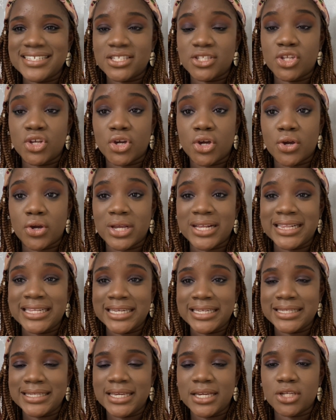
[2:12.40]
the
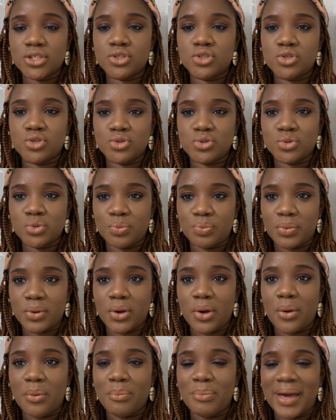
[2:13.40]
Clinique
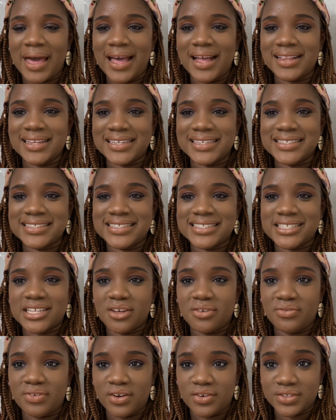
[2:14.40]

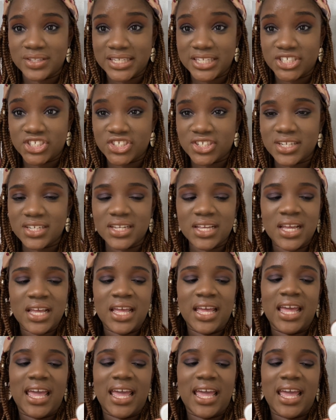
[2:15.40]
Superbalanced foundation,